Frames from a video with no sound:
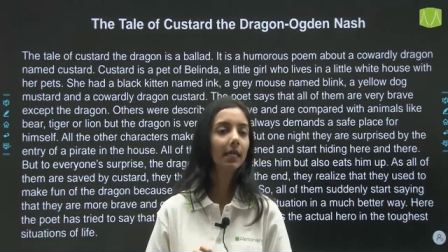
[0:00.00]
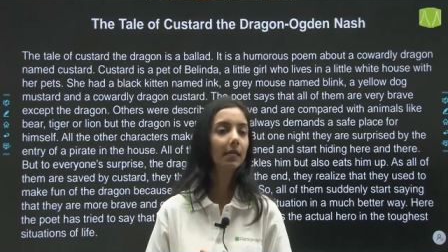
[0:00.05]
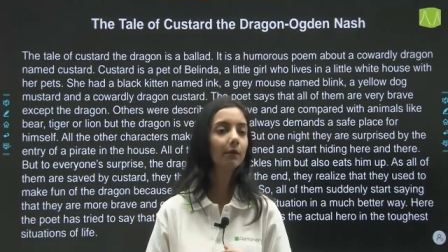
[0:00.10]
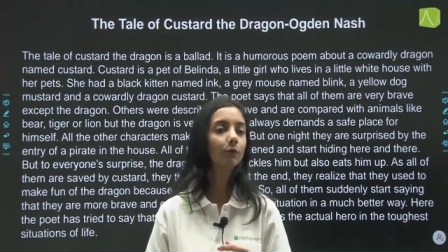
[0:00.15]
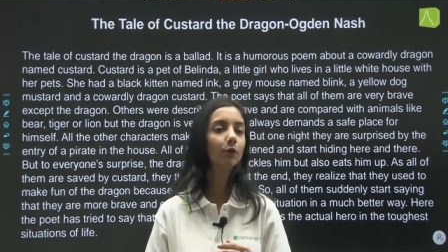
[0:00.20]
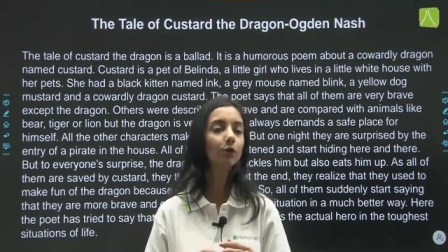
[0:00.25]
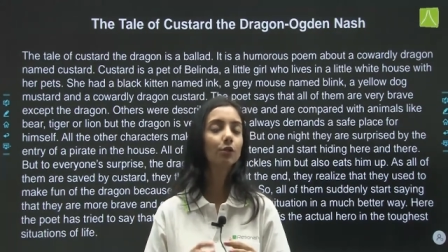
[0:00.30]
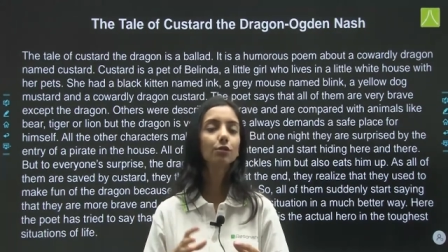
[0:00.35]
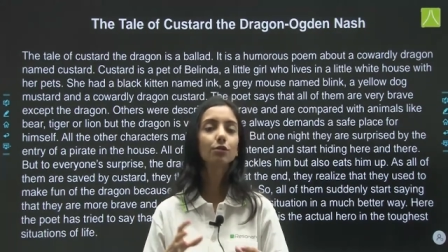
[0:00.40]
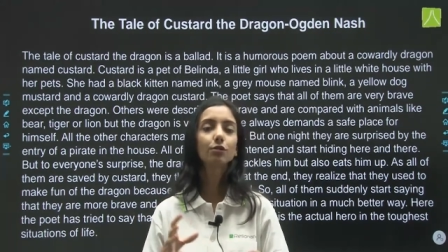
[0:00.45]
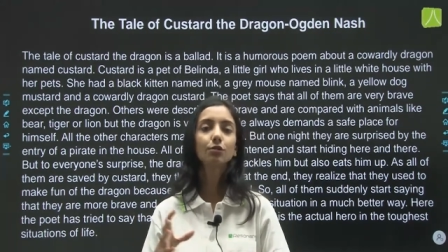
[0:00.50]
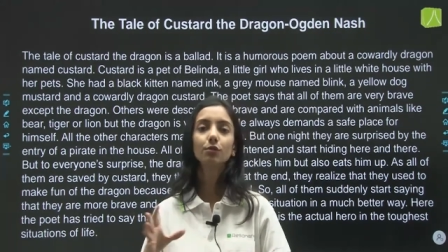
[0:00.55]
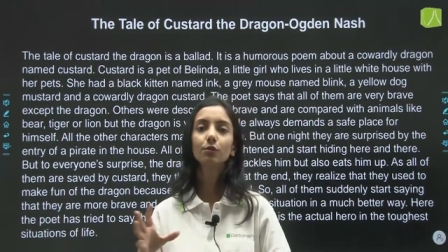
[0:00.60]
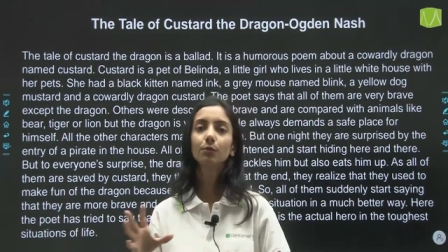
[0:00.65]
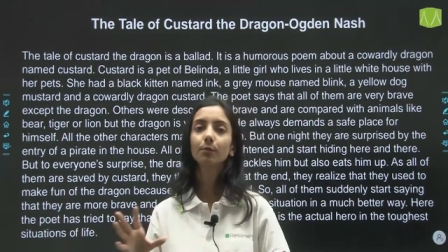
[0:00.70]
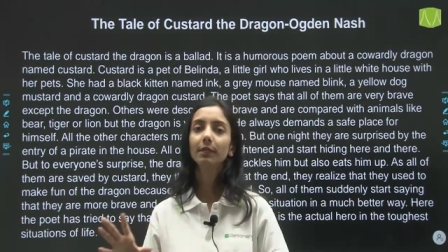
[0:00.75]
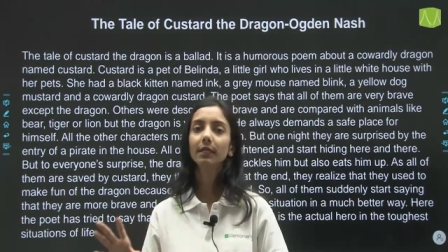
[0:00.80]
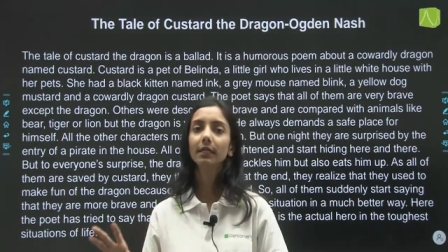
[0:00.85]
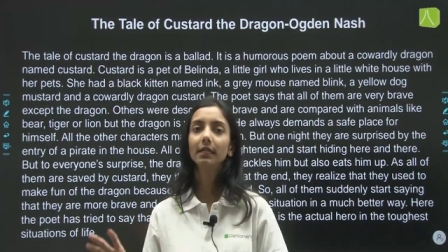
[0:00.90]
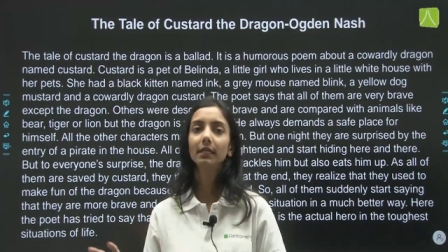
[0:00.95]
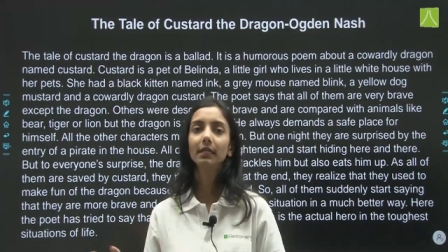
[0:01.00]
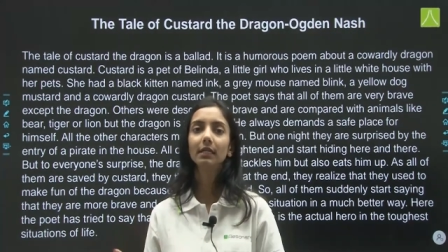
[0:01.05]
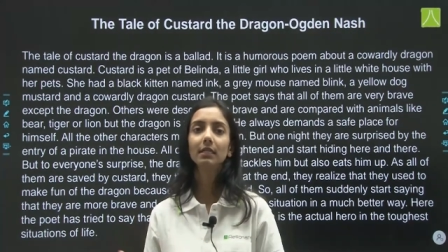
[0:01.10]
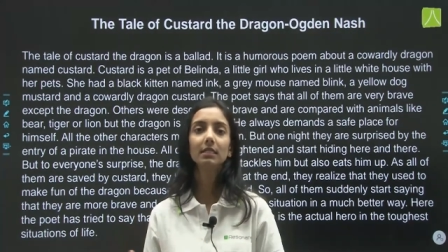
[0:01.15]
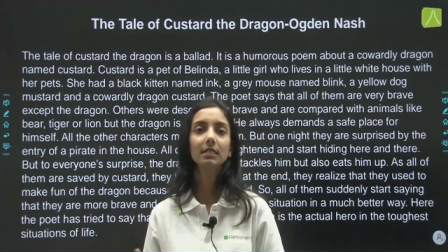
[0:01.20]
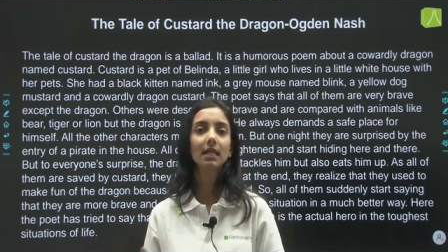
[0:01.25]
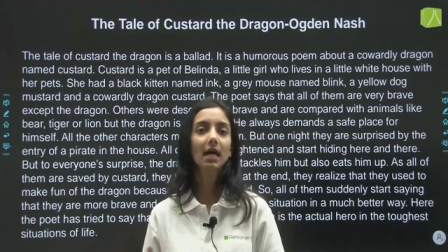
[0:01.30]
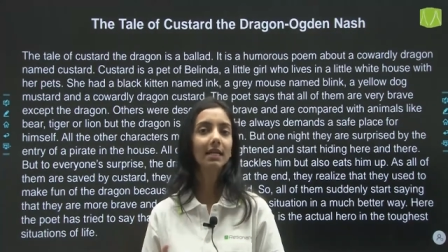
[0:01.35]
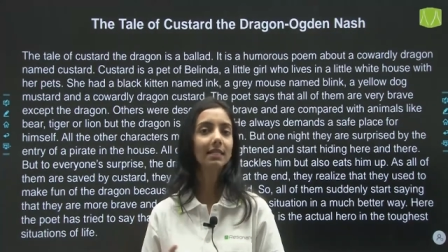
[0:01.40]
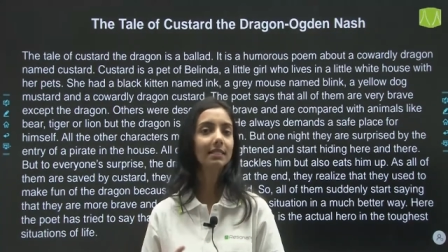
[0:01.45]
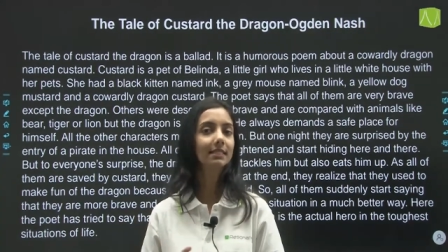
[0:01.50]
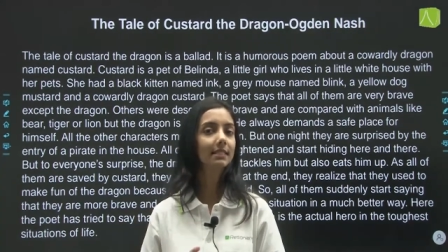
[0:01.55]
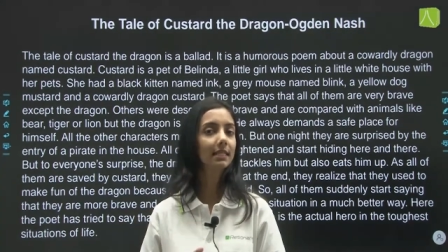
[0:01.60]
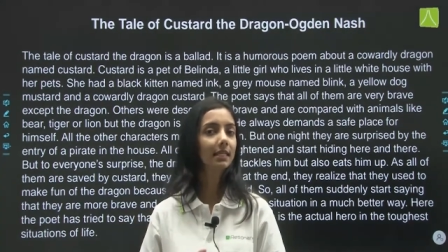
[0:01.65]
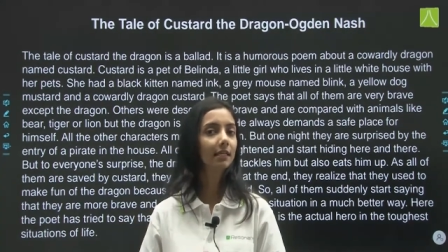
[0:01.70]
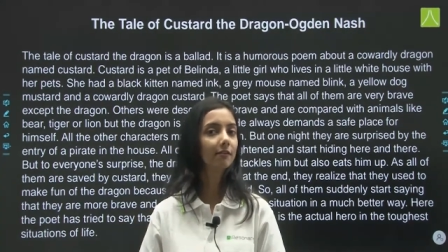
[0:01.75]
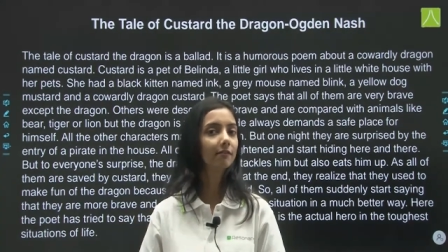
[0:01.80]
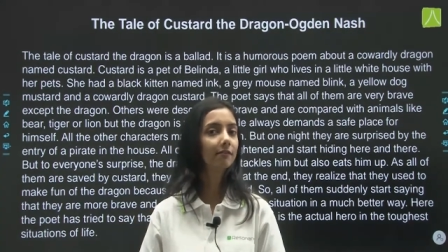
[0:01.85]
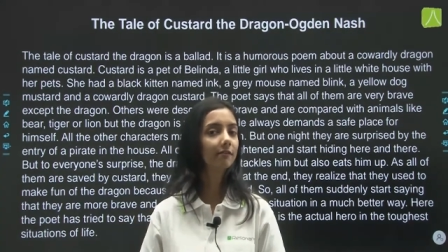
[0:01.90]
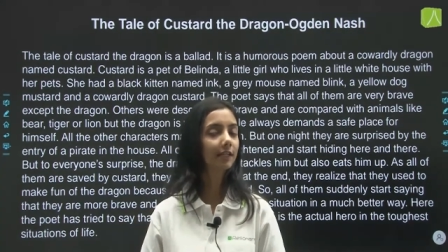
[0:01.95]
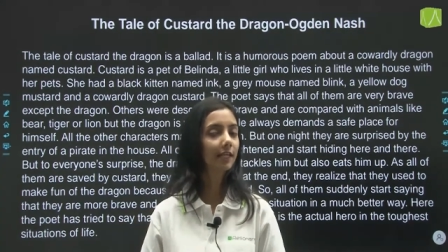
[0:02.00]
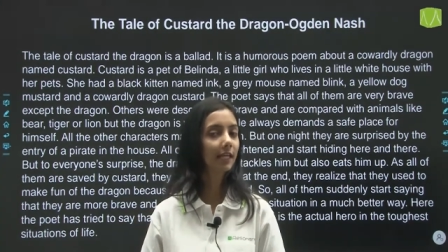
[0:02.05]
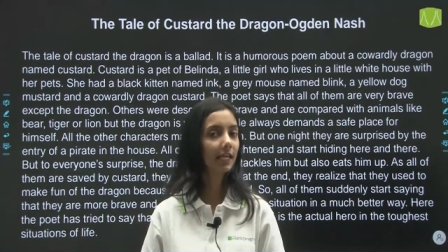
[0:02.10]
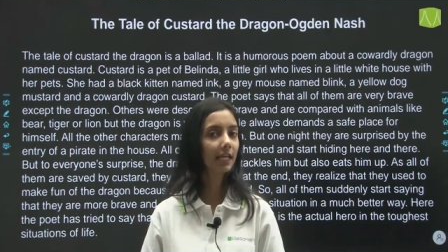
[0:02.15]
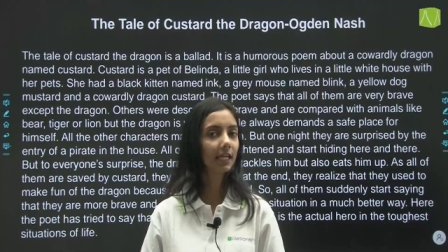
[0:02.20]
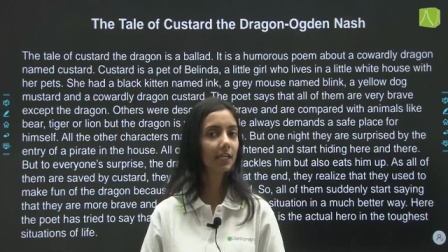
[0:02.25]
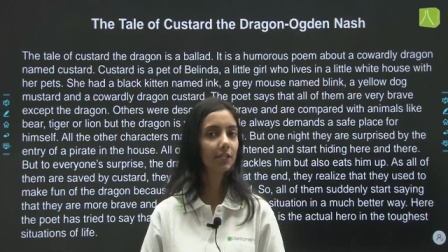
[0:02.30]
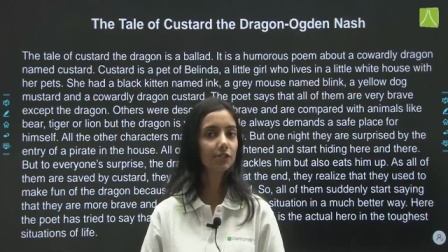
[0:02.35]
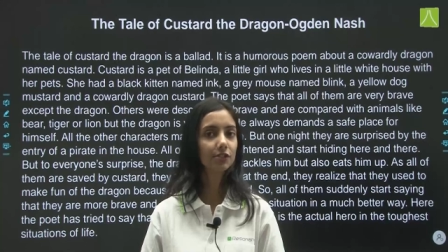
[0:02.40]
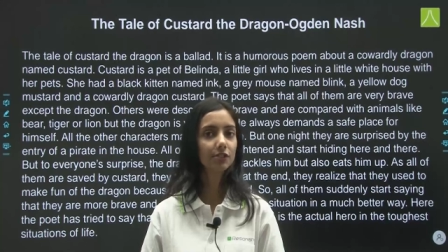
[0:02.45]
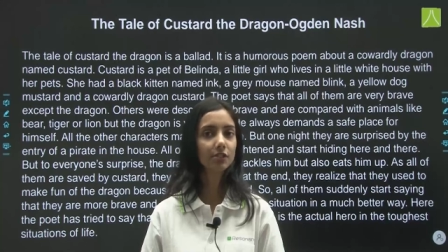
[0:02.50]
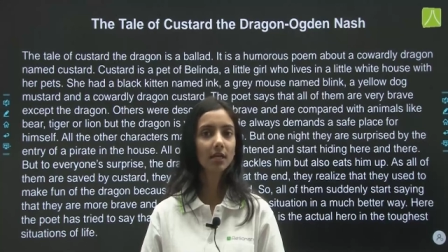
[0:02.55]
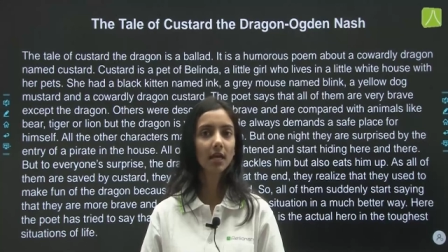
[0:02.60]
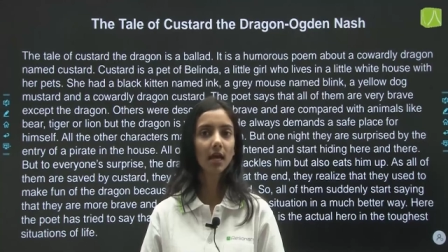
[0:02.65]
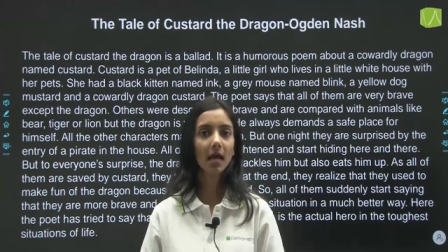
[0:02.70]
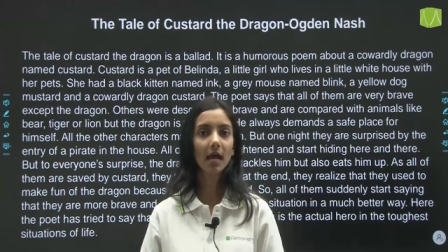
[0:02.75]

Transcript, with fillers: He wants to be in his nice safe cage